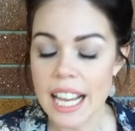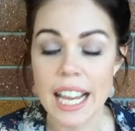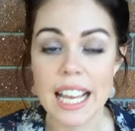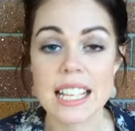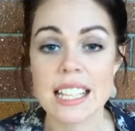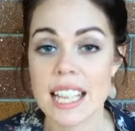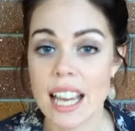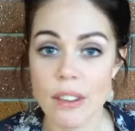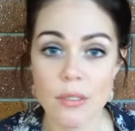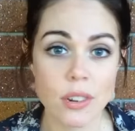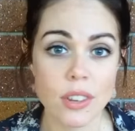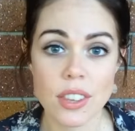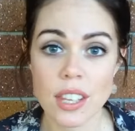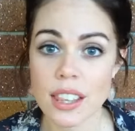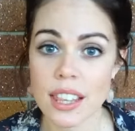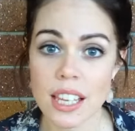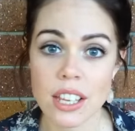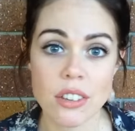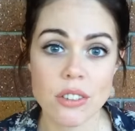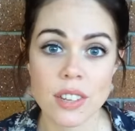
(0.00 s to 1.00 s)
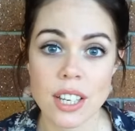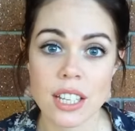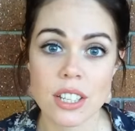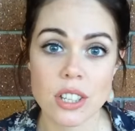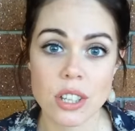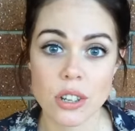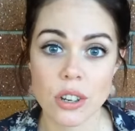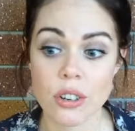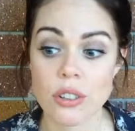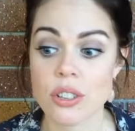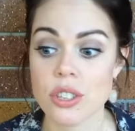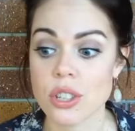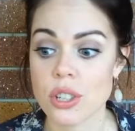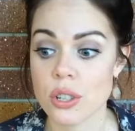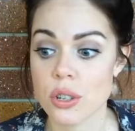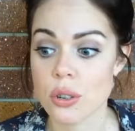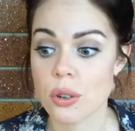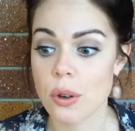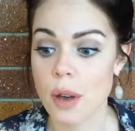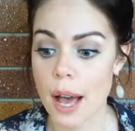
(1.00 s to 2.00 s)
It's everything that you need to know
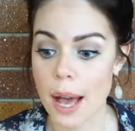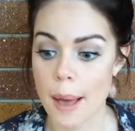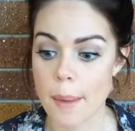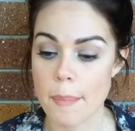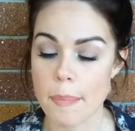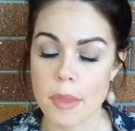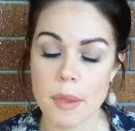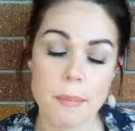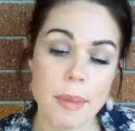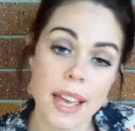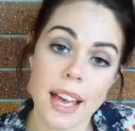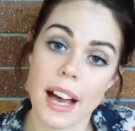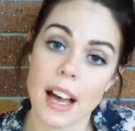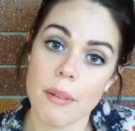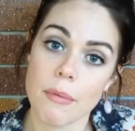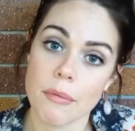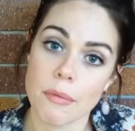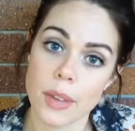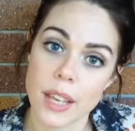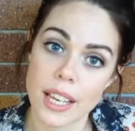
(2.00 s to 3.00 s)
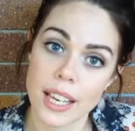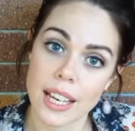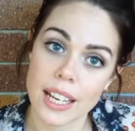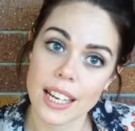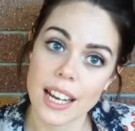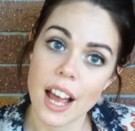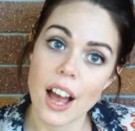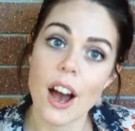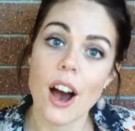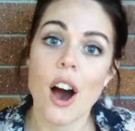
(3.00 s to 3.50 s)
to um, become vegan.